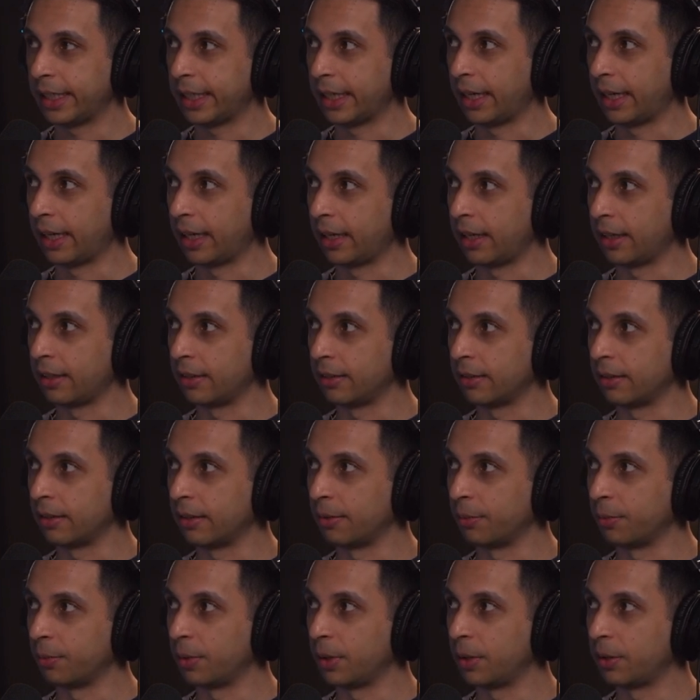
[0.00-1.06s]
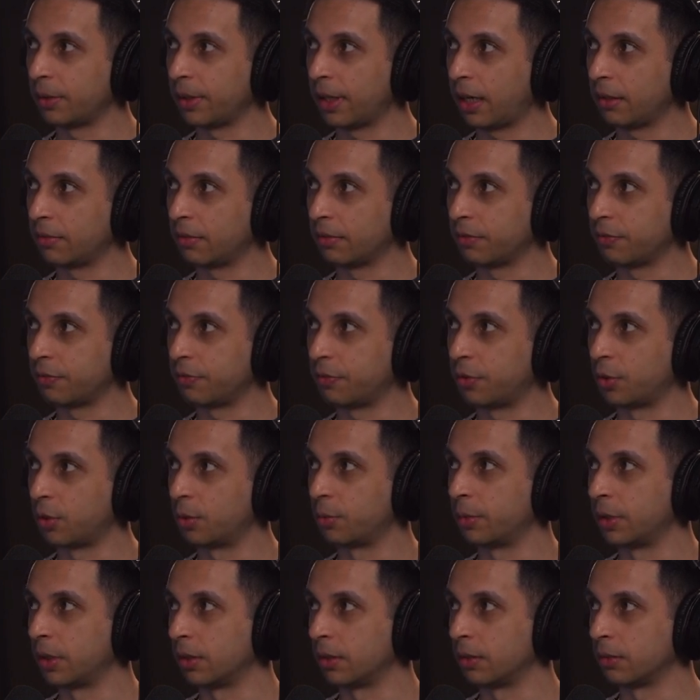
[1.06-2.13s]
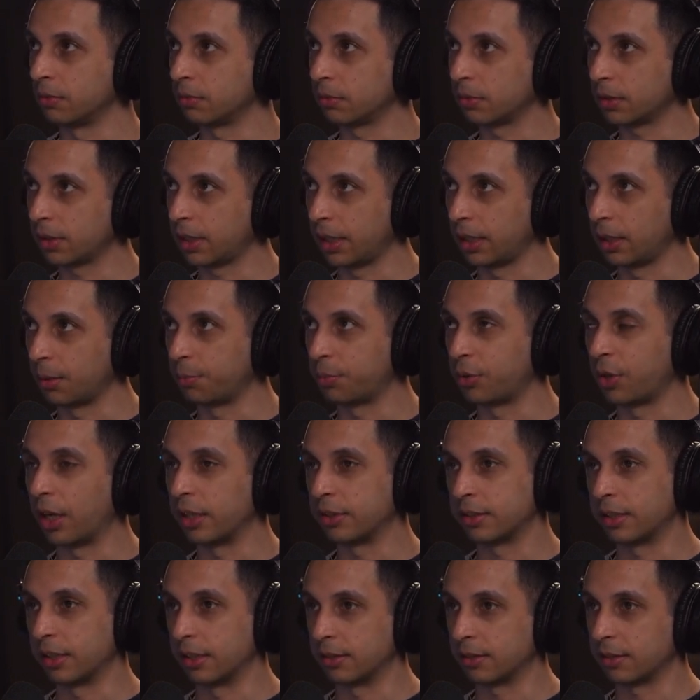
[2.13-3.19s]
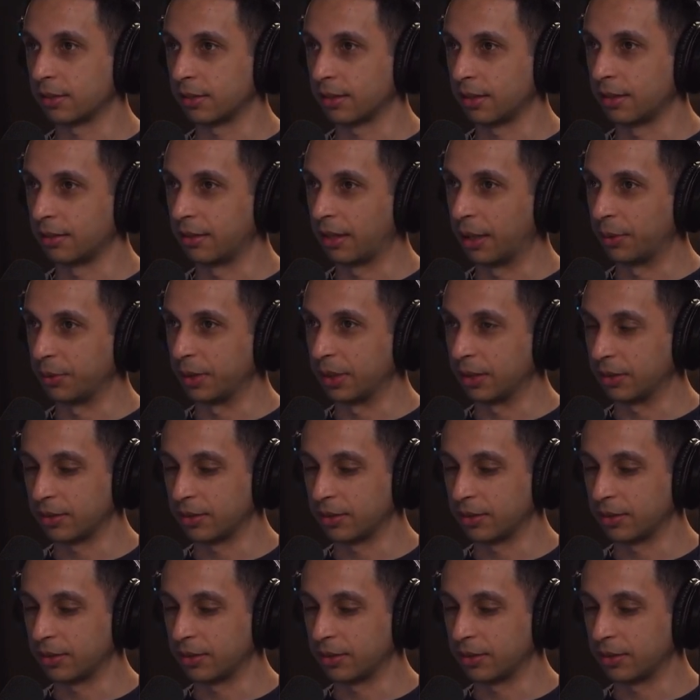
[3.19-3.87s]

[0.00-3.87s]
And we don't have a formal kind of process around it.